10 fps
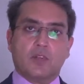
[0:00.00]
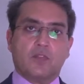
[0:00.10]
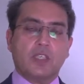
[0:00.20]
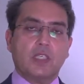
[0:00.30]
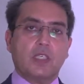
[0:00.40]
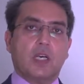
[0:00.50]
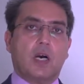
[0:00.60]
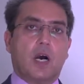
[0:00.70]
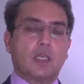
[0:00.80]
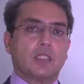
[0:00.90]
we
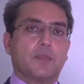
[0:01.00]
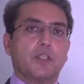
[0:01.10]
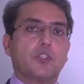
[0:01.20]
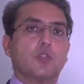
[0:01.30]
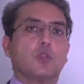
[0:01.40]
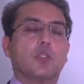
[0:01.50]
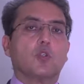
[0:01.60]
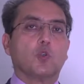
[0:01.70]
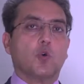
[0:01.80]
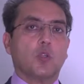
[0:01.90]
ask the patient to
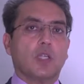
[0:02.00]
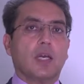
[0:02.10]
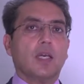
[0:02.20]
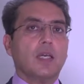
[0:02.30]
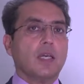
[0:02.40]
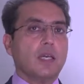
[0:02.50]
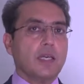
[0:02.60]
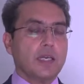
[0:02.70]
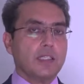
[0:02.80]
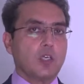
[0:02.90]
control
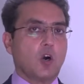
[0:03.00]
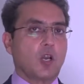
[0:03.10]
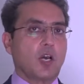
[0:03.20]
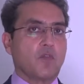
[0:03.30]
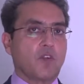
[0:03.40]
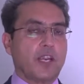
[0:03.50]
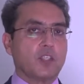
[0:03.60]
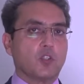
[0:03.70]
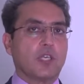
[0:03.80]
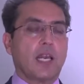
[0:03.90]
his or her
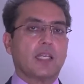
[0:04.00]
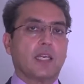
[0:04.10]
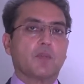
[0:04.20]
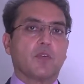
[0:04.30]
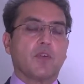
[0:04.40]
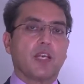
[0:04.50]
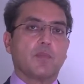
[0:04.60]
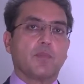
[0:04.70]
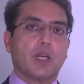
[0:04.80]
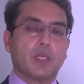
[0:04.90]
weight, so that can prevent
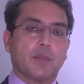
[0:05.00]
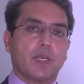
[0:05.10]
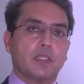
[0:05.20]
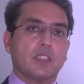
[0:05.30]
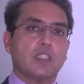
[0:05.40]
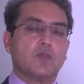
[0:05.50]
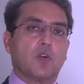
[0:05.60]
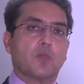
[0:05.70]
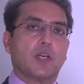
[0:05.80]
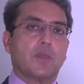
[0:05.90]
multiple disease
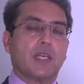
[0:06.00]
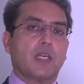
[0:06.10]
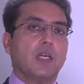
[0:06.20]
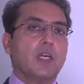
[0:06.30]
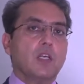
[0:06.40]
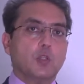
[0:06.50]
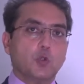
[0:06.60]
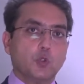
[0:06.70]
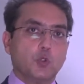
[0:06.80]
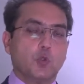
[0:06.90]
from coming
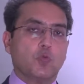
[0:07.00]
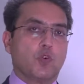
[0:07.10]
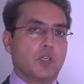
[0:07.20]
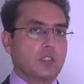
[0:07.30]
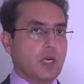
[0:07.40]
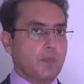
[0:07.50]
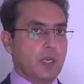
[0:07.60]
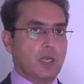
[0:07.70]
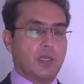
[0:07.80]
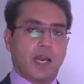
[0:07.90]
too soon, for
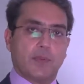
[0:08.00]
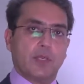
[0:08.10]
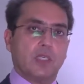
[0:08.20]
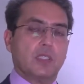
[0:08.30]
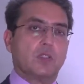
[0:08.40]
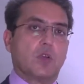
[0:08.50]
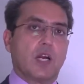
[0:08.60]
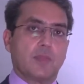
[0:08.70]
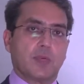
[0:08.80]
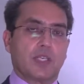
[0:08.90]
example, diabetes or
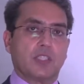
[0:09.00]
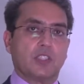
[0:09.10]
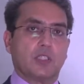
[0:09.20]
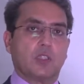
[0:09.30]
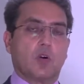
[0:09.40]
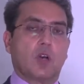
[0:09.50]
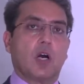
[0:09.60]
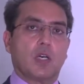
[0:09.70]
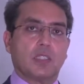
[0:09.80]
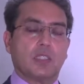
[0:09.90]
hypertension or
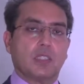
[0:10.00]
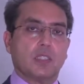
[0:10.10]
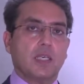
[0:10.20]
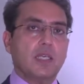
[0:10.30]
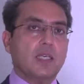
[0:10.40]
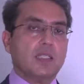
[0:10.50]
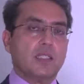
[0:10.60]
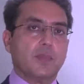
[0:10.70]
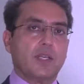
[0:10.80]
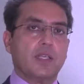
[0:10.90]
heart disease.
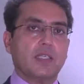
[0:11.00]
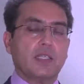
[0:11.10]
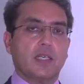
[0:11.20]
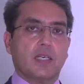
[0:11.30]
Similarly,